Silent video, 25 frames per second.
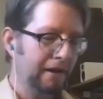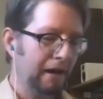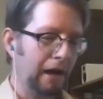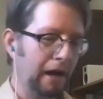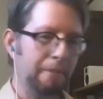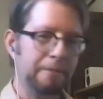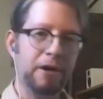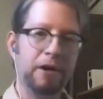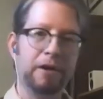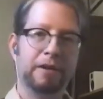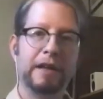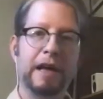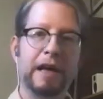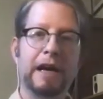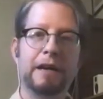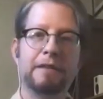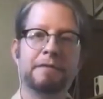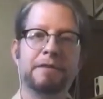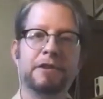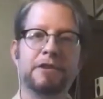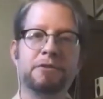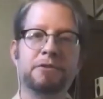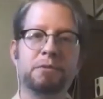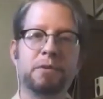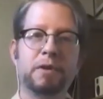Um, you know, a lot
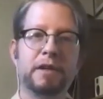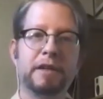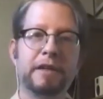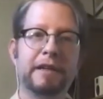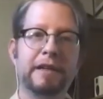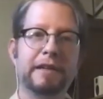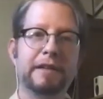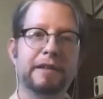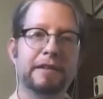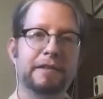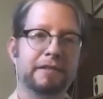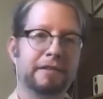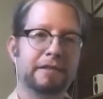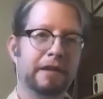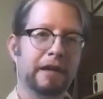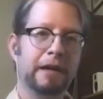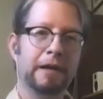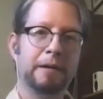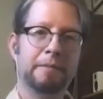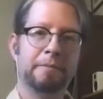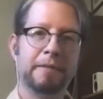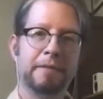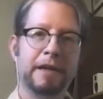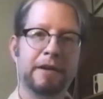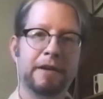of this work is um,